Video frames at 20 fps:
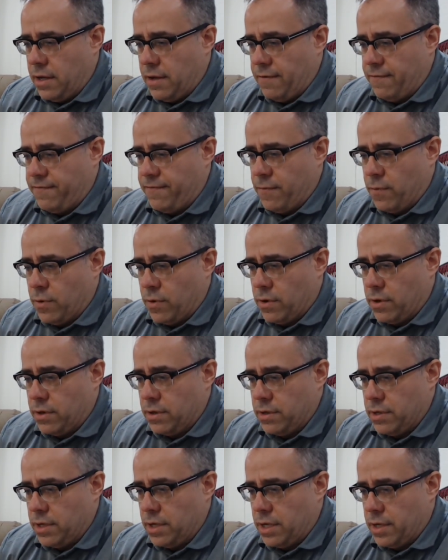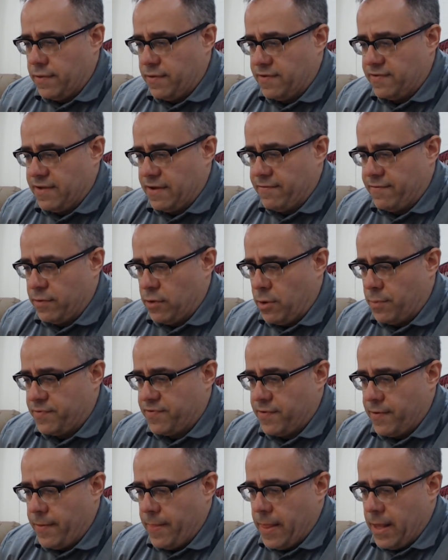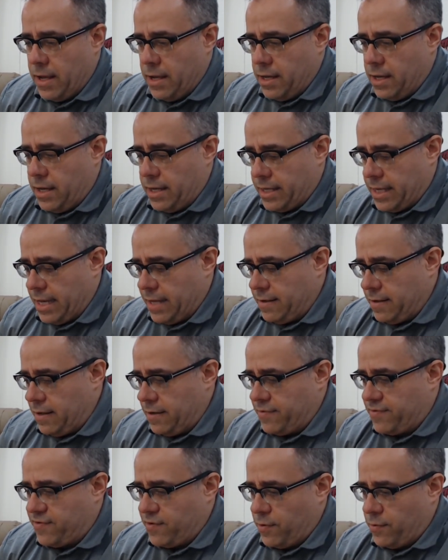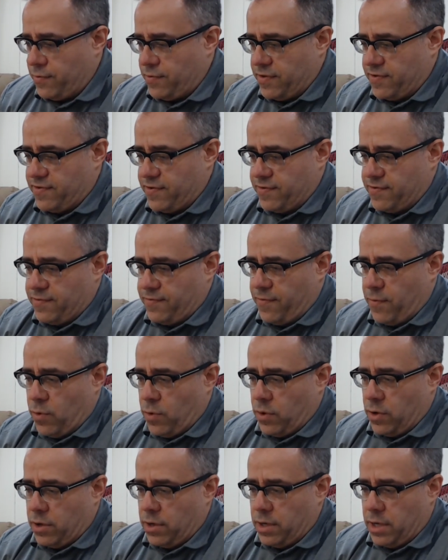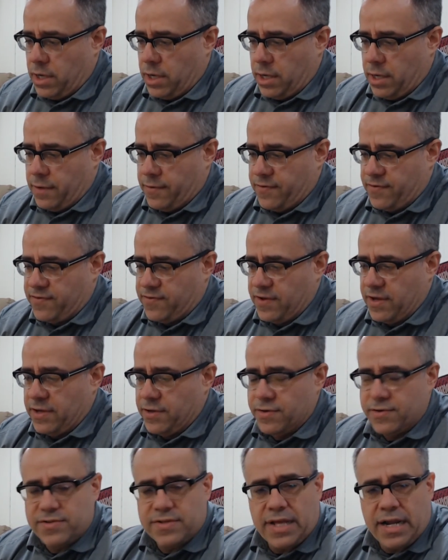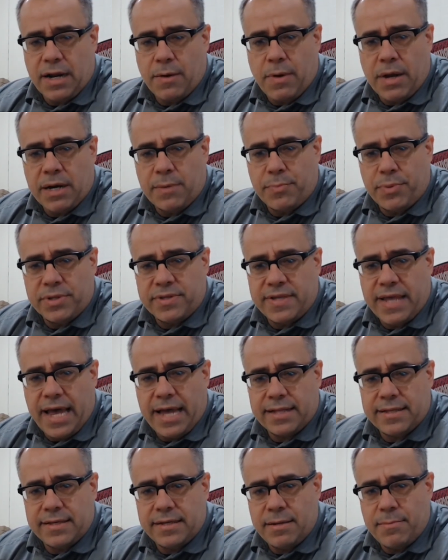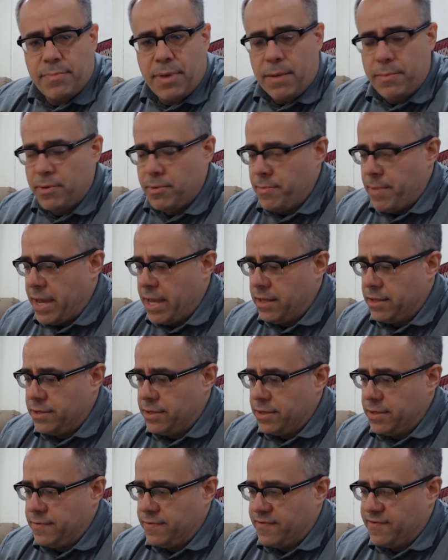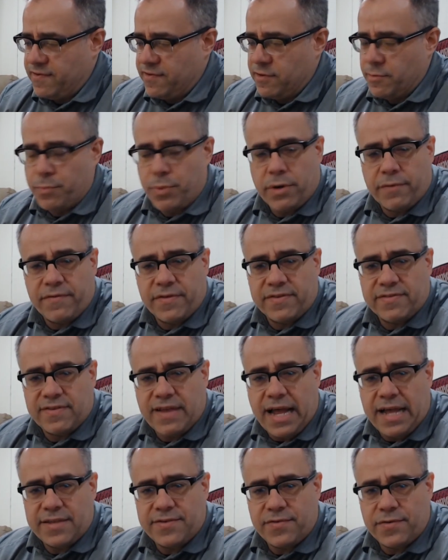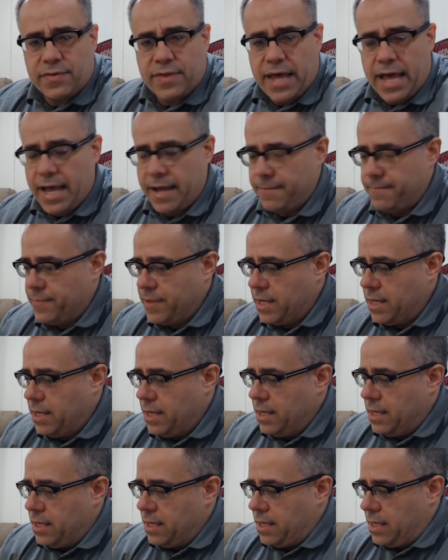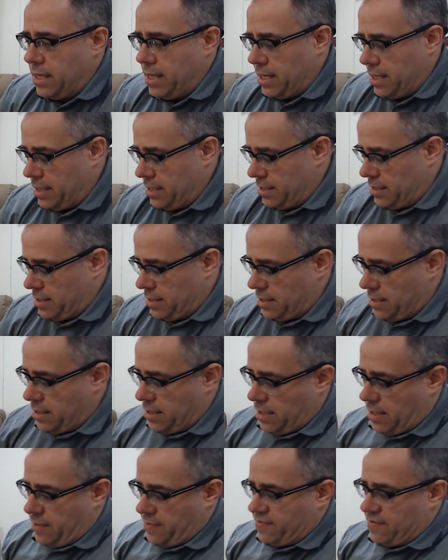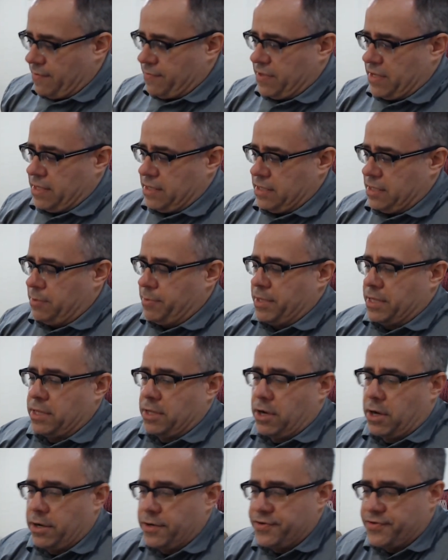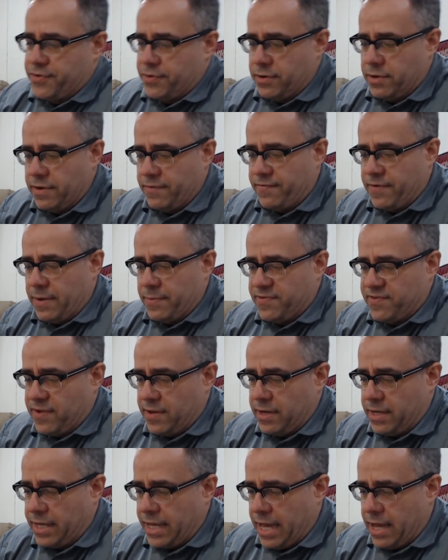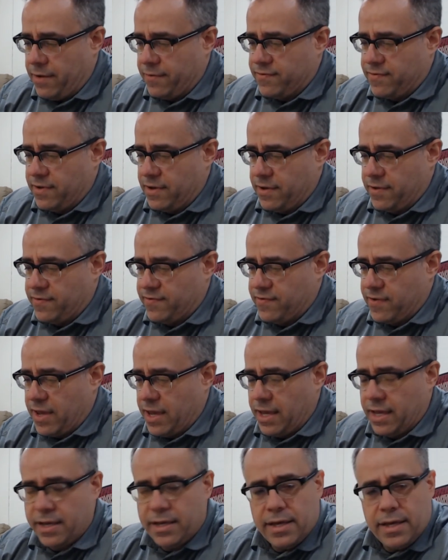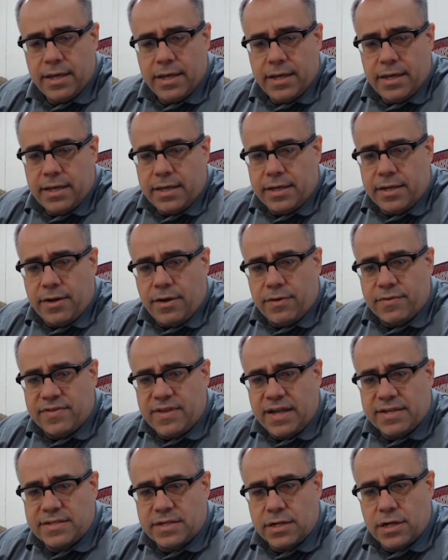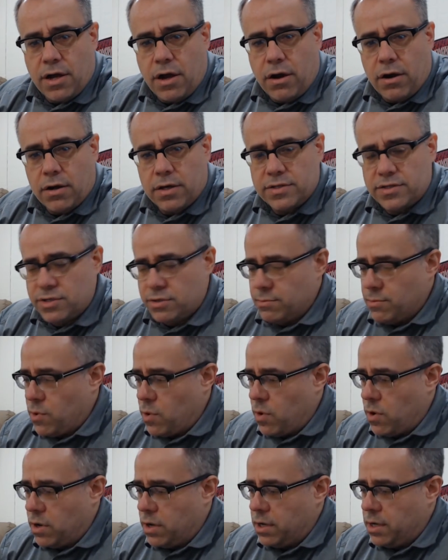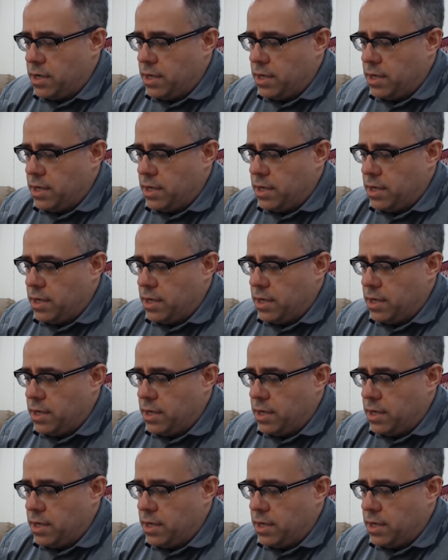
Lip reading: for these envelopes. Again, so this is for singles that I want to protect in a bubble mailer. This is the perfect size for that. And something a little bit larger, if I'm sending out, say, a dozen cards or more,